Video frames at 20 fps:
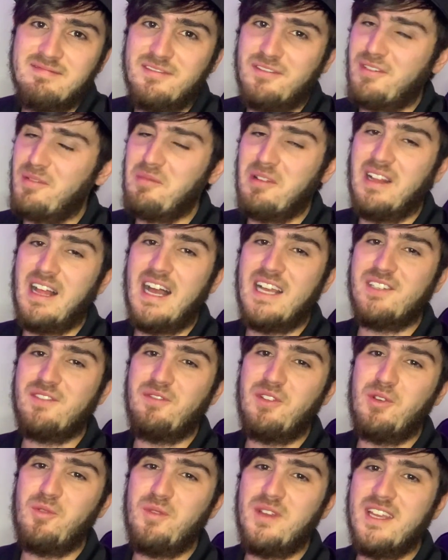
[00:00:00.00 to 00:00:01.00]
From the last
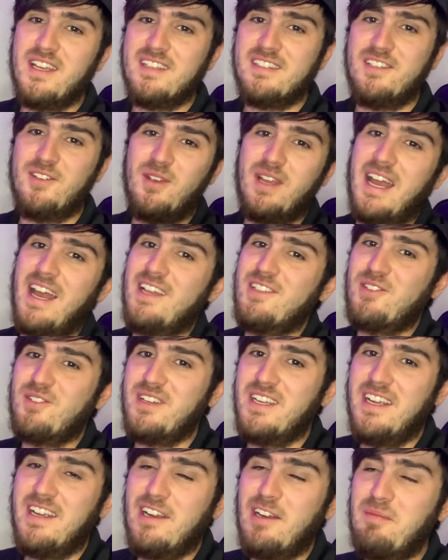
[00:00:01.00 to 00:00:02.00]
few weeks, you guys
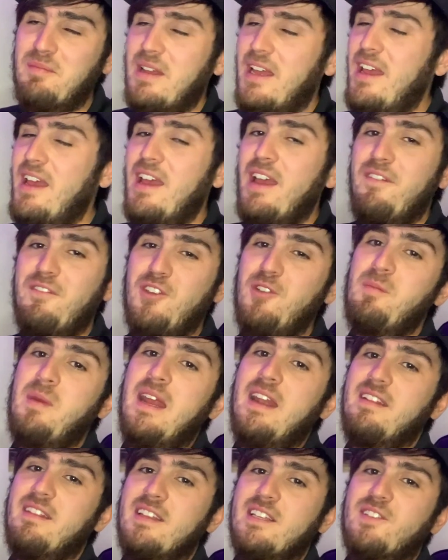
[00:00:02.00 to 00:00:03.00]
are here. If you
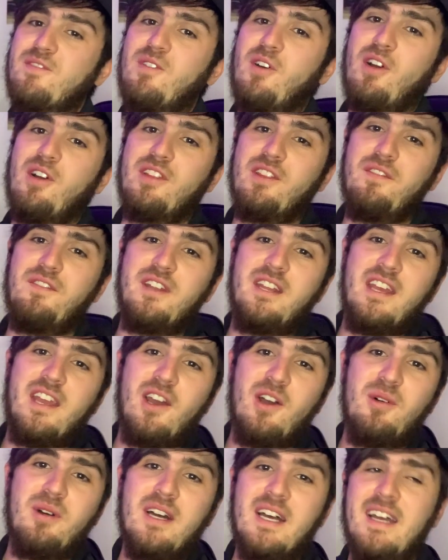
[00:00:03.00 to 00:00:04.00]
made it this far in the
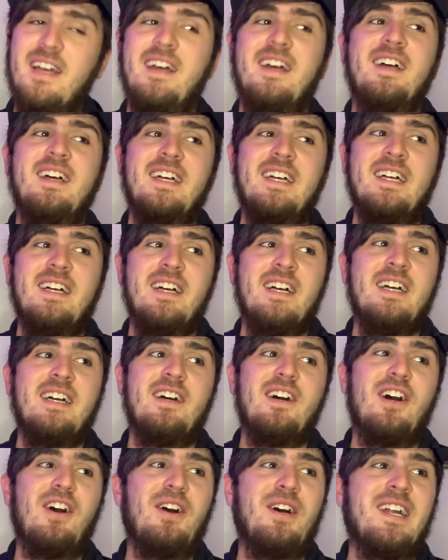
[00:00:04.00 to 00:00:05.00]
video,
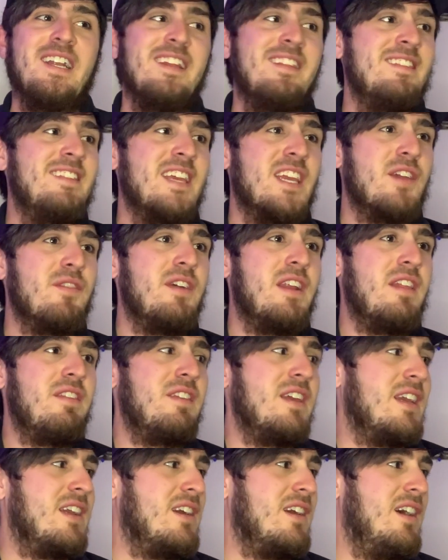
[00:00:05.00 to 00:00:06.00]
oh, I didn't think of
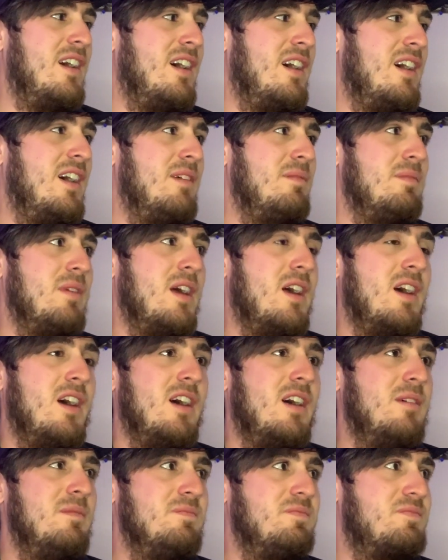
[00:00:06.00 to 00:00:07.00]
anything. Um,
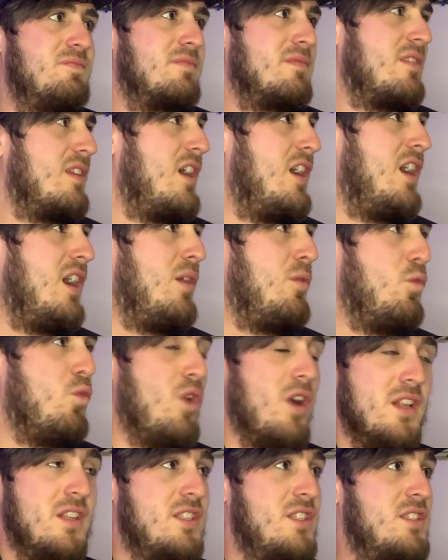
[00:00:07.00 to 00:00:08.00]
um, uh,
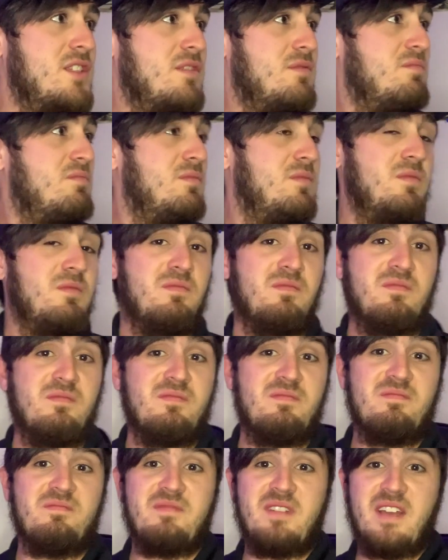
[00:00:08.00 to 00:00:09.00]
what's,
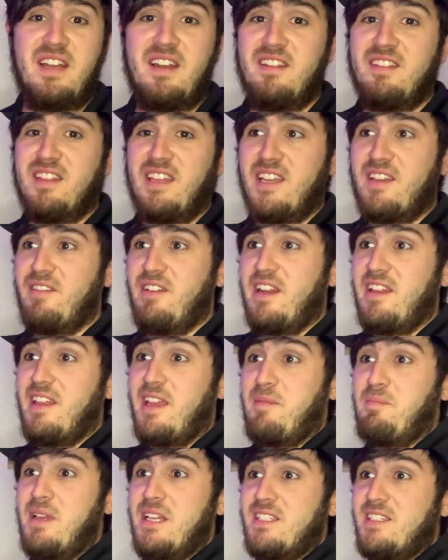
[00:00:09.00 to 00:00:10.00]
I didn't think of
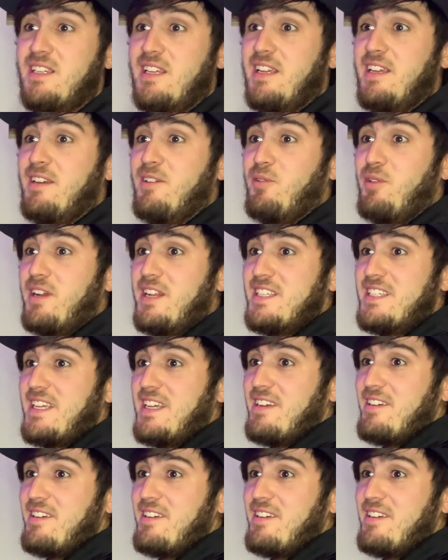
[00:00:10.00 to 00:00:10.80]
anything. Misty, what is it?